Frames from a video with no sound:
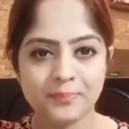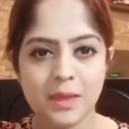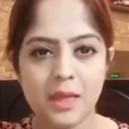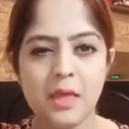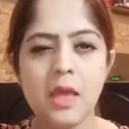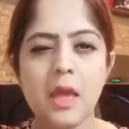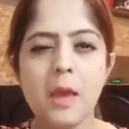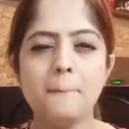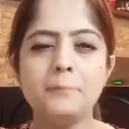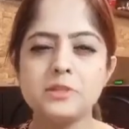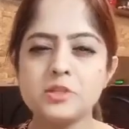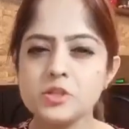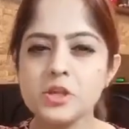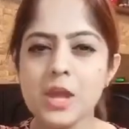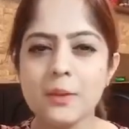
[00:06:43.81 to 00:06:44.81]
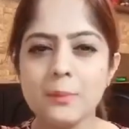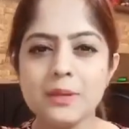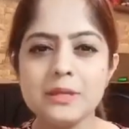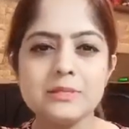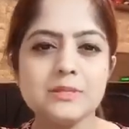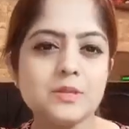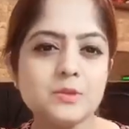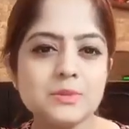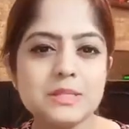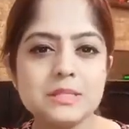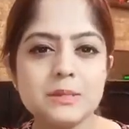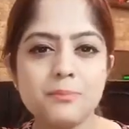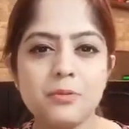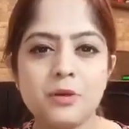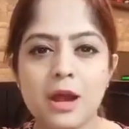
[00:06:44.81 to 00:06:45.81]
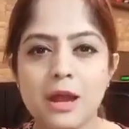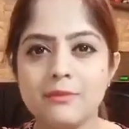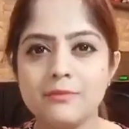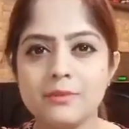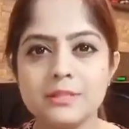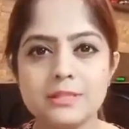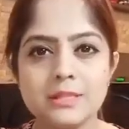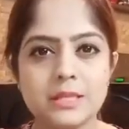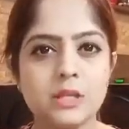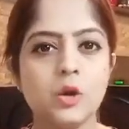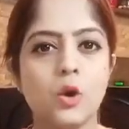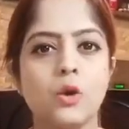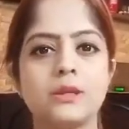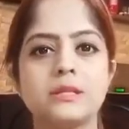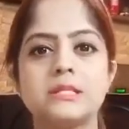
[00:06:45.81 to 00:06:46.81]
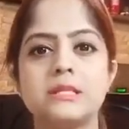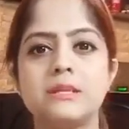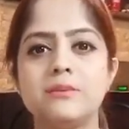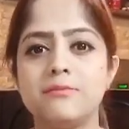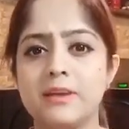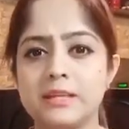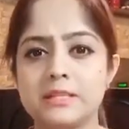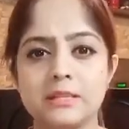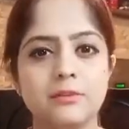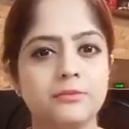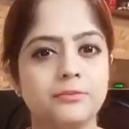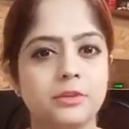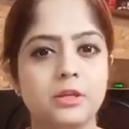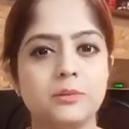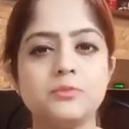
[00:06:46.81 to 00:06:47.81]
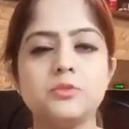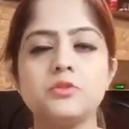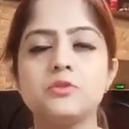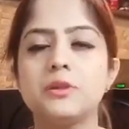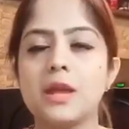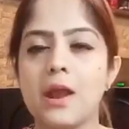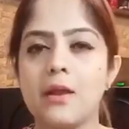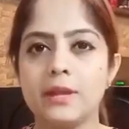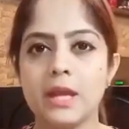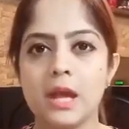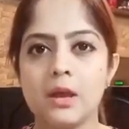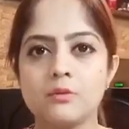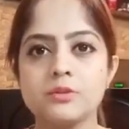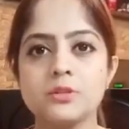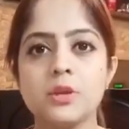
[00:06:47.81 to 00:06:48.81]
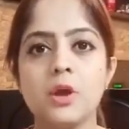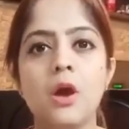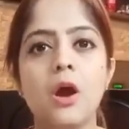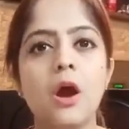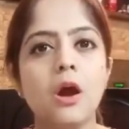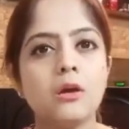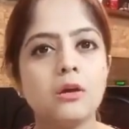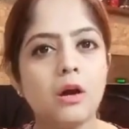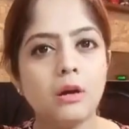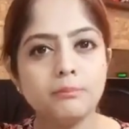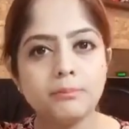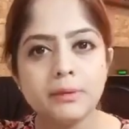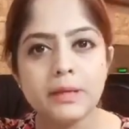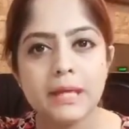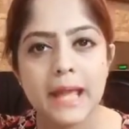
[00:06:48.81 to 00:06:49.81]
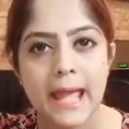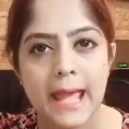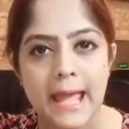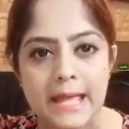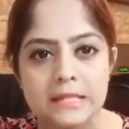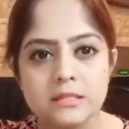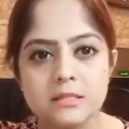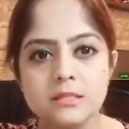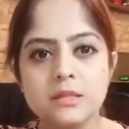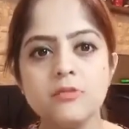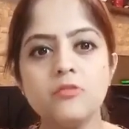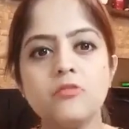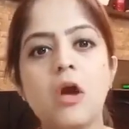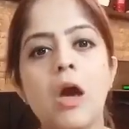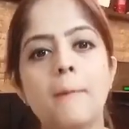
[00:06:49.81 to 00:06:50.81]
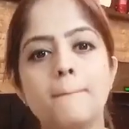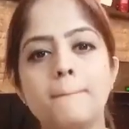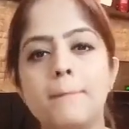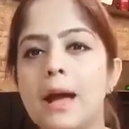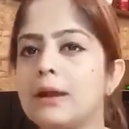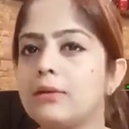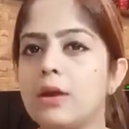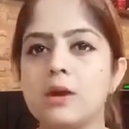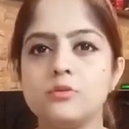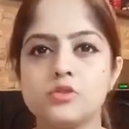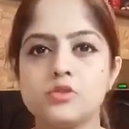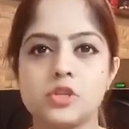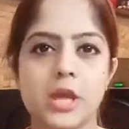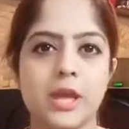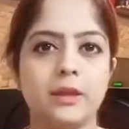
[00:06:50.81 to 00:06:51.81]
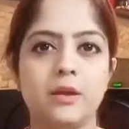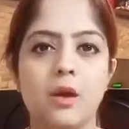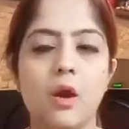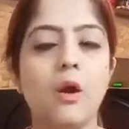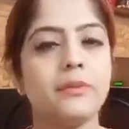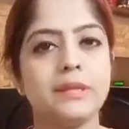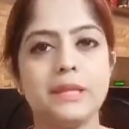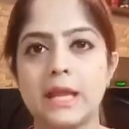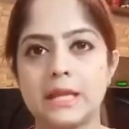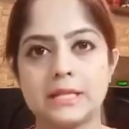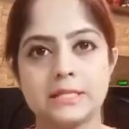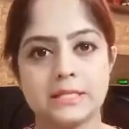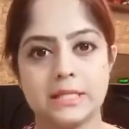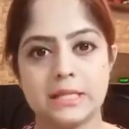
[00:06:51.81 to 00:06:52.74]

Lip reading: British Airways uses a private security vetting firm to carry out a comprehensive background check on the candidate.